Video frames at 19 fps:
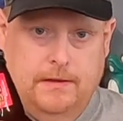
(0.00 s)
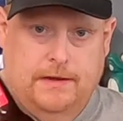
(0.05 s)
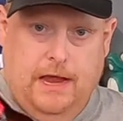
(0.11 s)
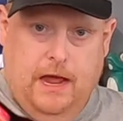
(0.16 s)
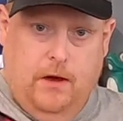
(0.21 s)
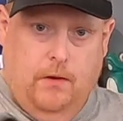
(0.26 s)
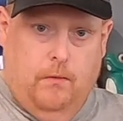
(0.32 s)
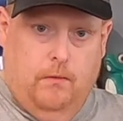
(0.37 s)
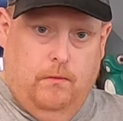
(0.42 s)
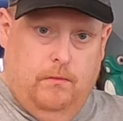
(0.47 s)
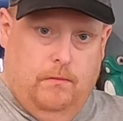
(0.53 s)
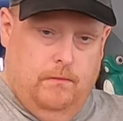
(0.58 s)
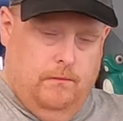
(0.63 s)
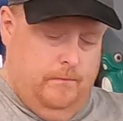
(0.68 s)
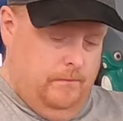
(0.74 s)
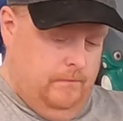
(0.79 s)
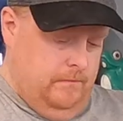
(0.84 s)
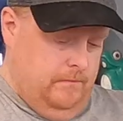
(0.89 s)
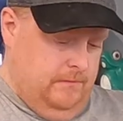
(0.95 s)
Now,
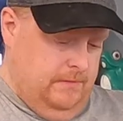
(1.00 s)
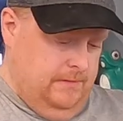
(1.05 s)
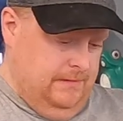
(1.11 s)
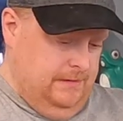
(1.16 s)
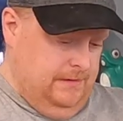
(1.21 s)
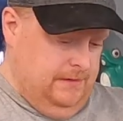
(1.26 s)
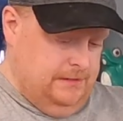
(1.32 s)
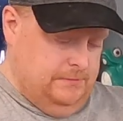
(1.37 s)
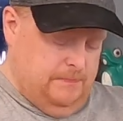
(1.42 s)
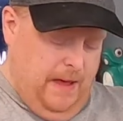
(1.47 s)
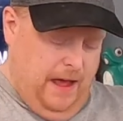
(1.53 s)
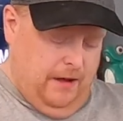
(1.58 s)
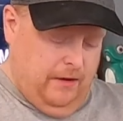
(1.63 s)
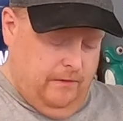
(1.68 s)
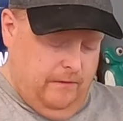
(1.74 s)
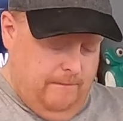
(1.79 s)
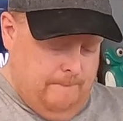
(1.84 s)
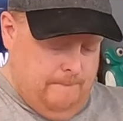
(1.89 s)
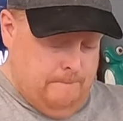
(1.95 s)
it's
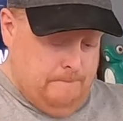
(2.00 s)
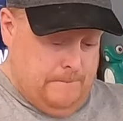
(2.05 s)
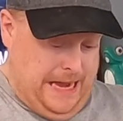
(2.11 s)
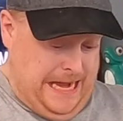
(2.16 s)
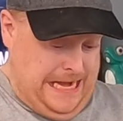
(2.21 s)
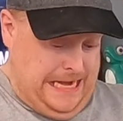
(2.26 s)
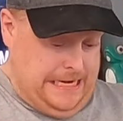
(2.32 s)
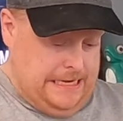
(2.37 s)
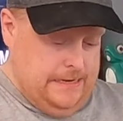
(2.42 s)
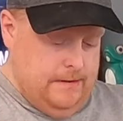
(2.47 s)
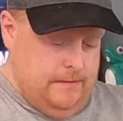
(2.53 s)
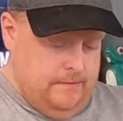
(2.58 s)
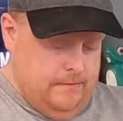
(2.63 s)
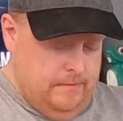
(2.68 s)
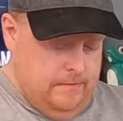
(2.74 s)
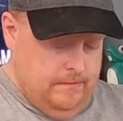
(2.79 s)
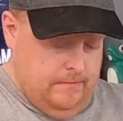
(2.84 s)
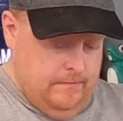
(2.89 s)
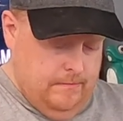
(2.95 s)
bottled in Maine.
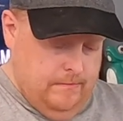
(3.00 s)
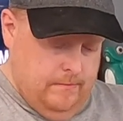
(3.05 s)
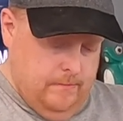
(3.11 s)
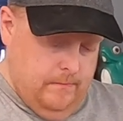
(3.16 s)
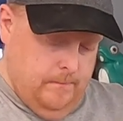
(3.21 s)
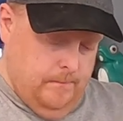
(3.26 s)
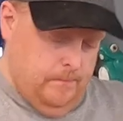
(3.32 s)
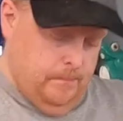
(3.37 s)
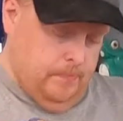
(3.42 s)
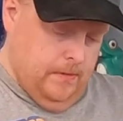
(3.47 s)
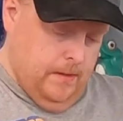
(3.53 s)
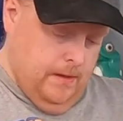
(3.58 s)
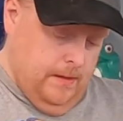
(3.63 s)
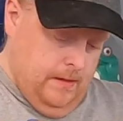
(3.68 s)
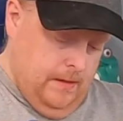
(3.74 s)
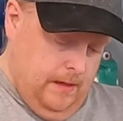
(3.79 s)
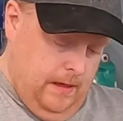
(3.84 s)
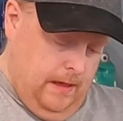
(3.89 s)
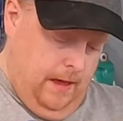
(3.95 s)

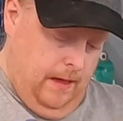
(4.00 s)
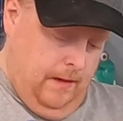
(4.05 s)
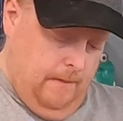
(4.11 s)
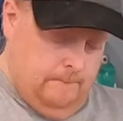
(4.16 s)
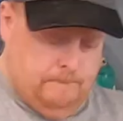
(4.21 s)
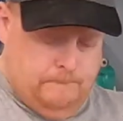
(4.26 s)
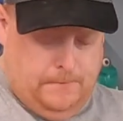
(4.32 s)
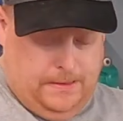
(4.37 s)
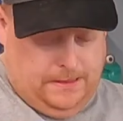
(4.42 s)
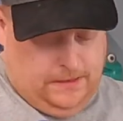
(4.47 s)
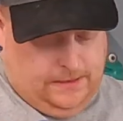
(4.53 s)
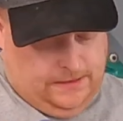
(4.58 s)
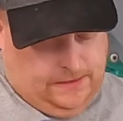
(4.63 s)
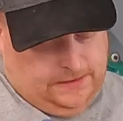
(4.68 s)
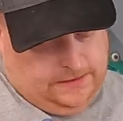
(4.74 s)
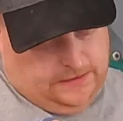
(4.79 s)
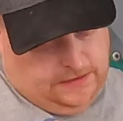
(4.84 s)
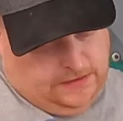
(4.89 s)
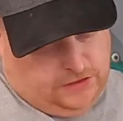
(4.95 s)

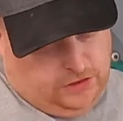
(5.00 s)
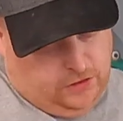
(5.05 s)
This is a